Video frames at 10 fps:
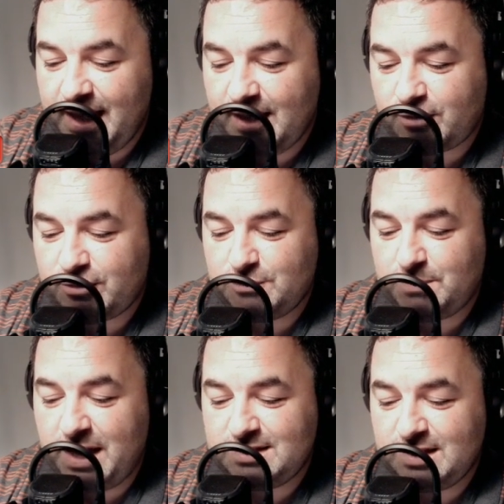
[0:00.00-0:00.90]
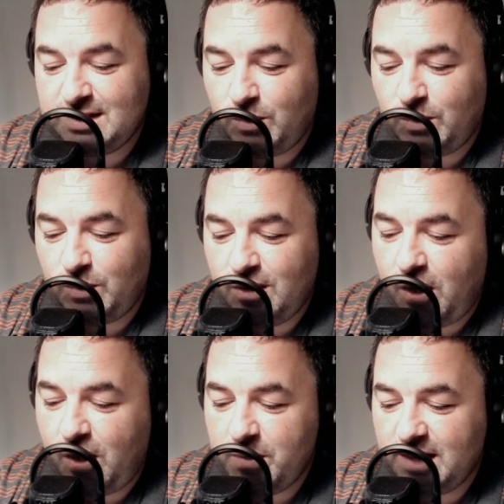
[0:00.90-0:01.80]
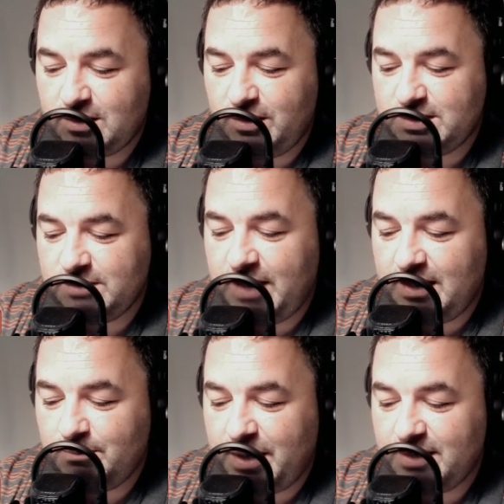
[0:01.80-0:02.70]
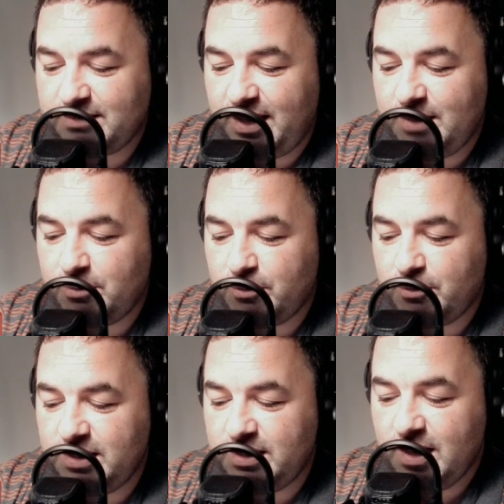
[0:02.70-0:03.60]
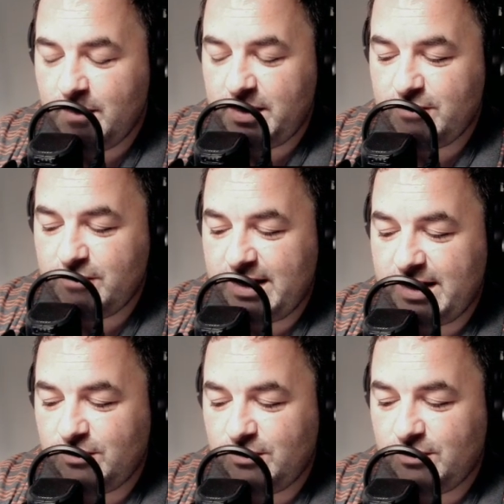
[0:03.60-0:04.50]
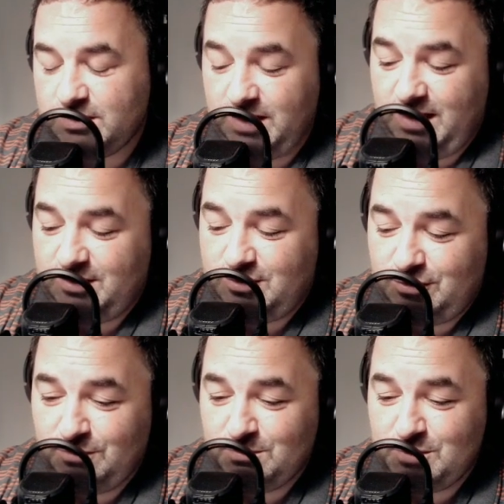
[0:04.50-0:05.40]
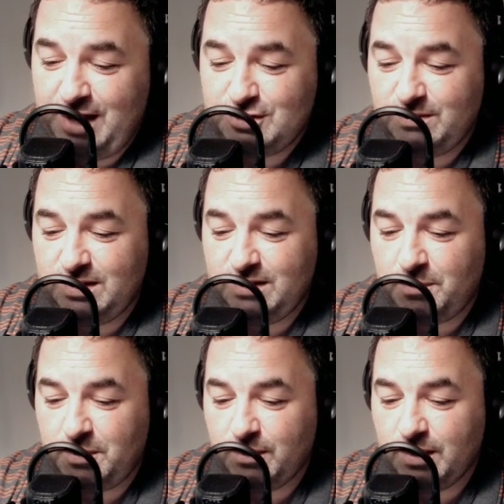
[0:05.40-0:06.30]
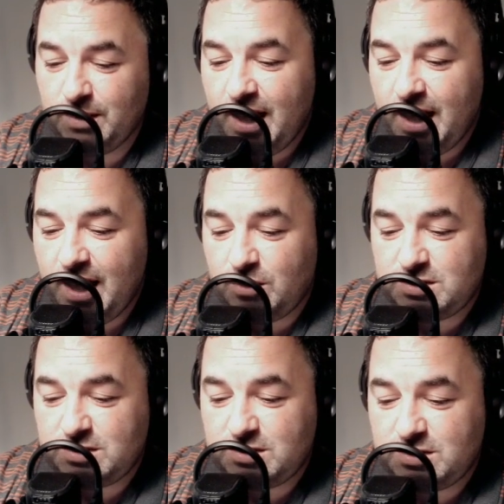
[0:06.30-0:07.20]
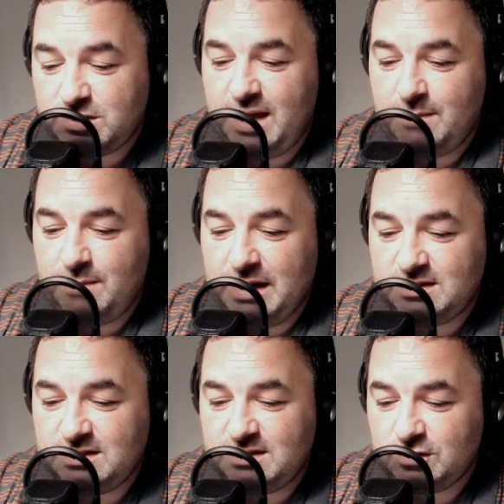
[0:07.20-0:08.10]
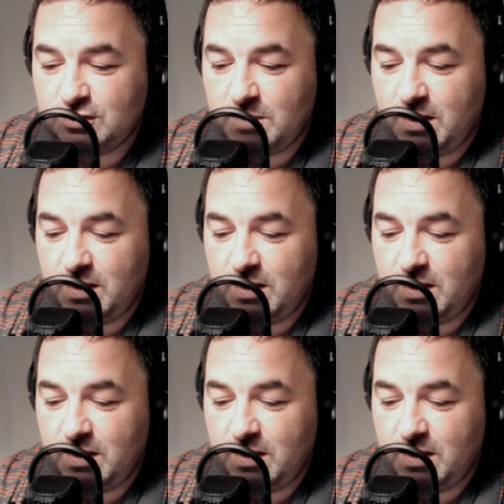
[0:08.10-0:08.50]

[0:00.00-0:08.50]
Chris Brack says it wasn't long ago we had the likes of Alan, Balotelli, Barini being regulars for us. Yeah, it's just some change around in Liverpool. Jono says he would take Maddison in the summer.